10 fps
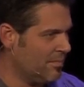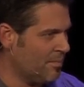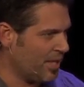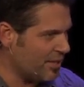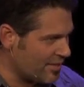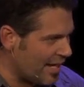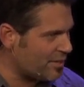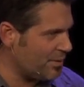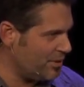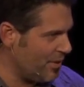because
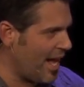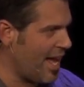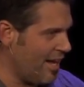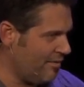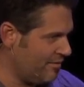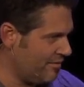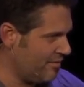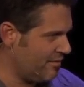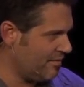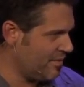that's what you have.
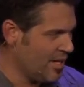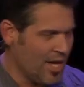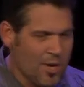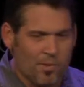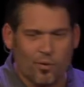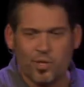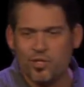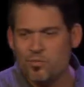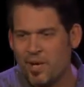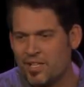But when
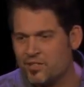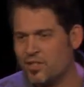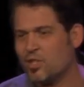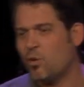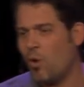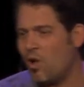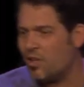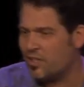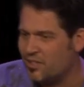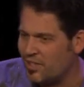you measure
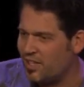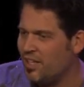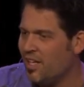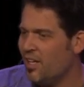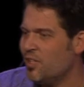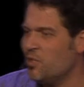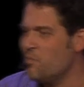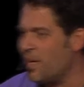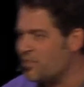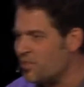quality, you
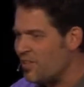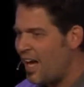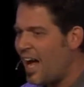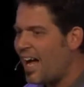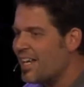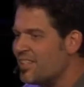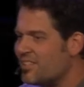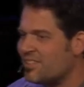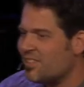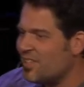measure the
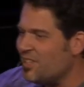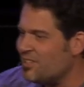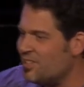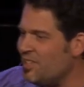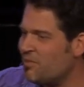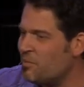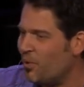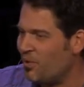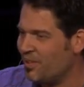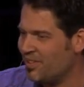highest
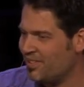conceivable.